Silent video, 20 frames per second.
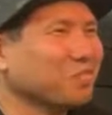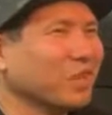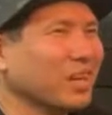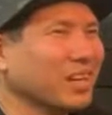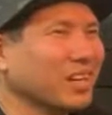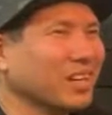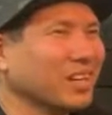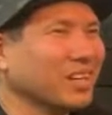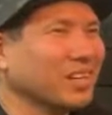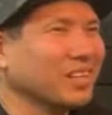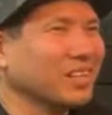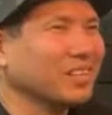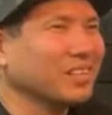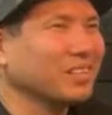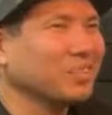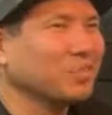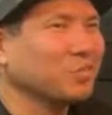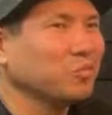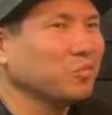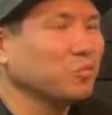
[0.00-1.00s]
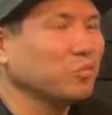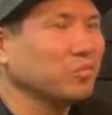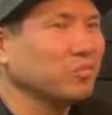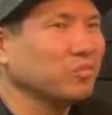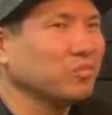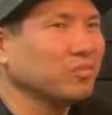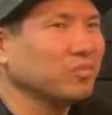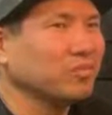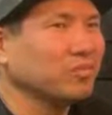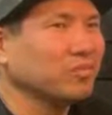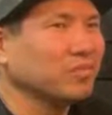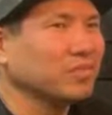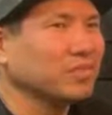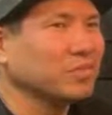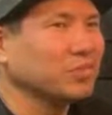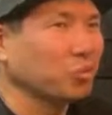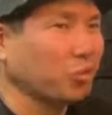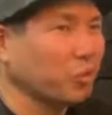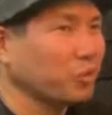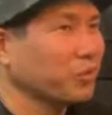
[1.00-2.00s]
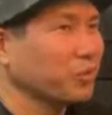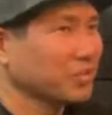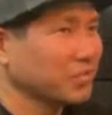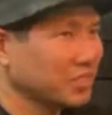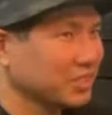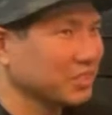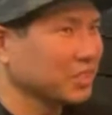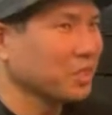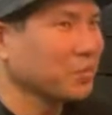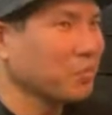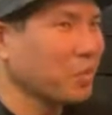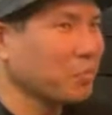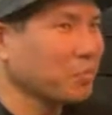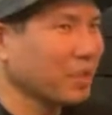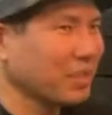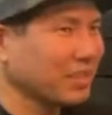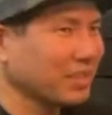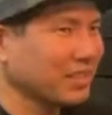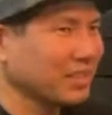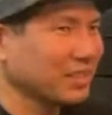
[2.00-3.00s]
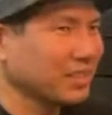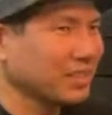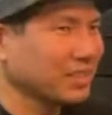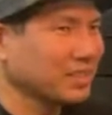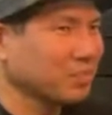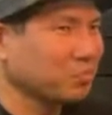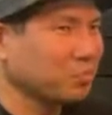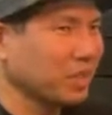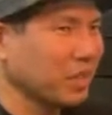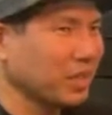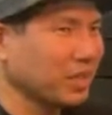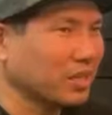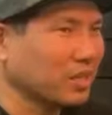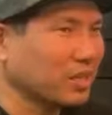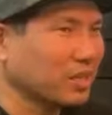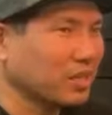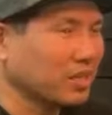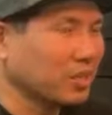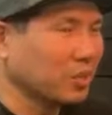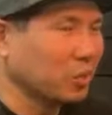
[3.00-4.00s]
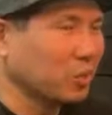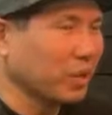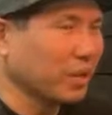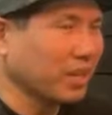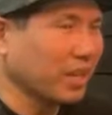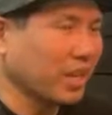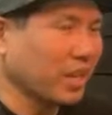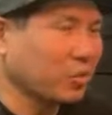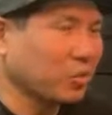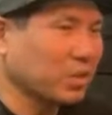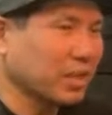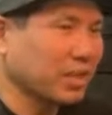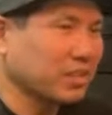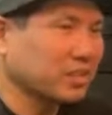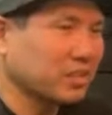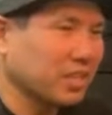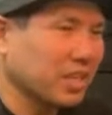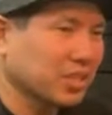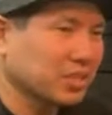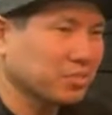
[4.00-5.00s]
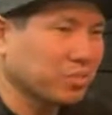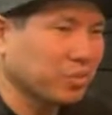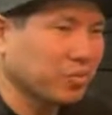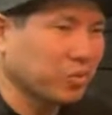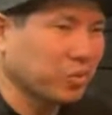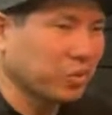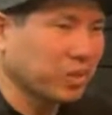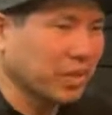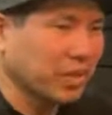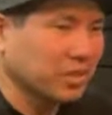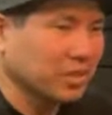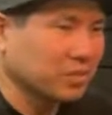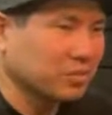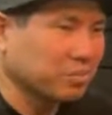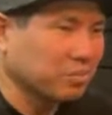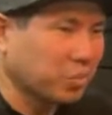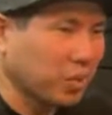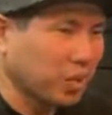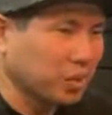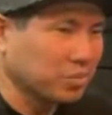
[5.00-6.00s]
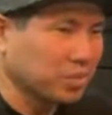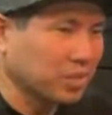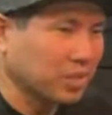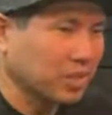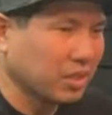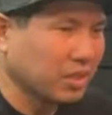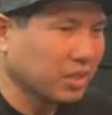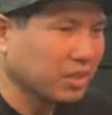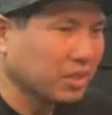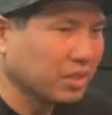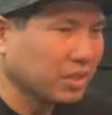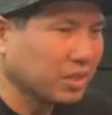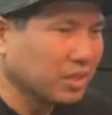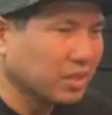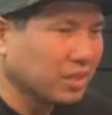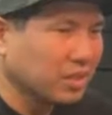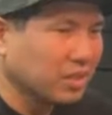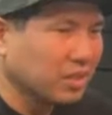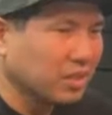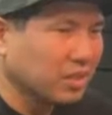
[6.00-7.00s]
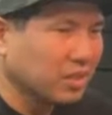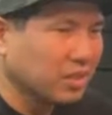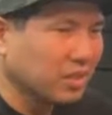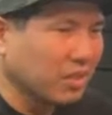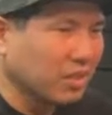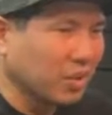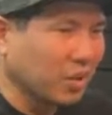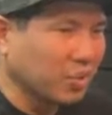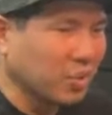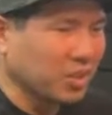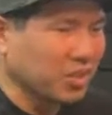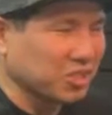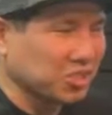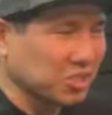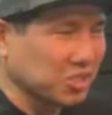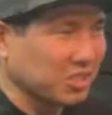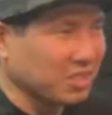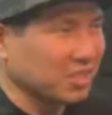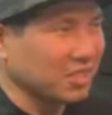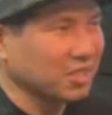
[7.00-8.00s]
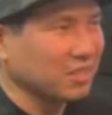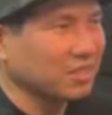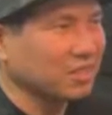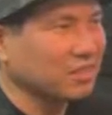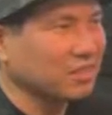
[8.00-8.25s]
Mine... Swordfish is on my bucket list, but the one that I would like to catch before that is probably, I want a GT,